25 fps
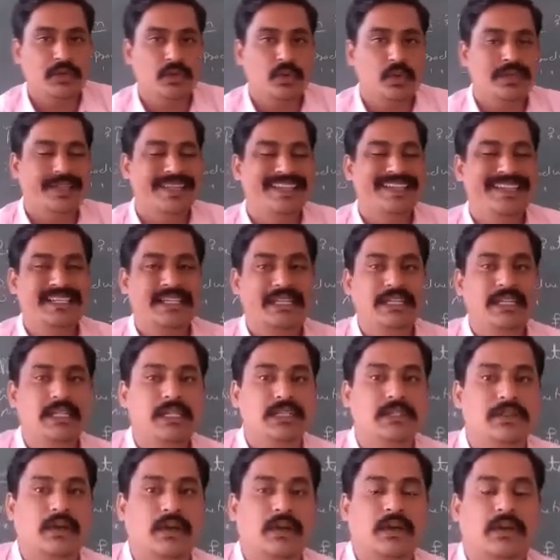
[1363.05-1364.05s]
to
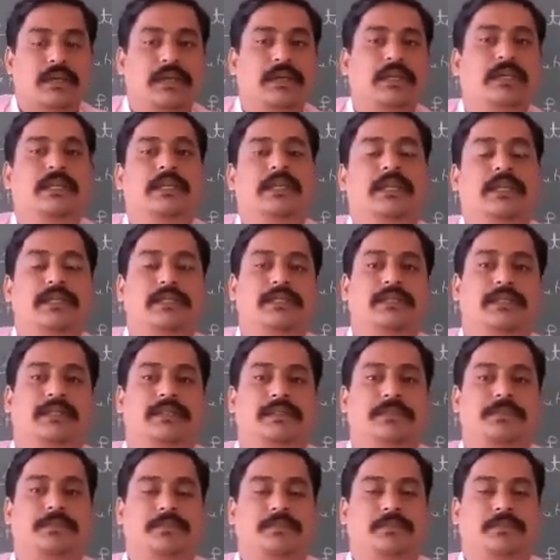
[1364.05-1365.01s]
increase or decrease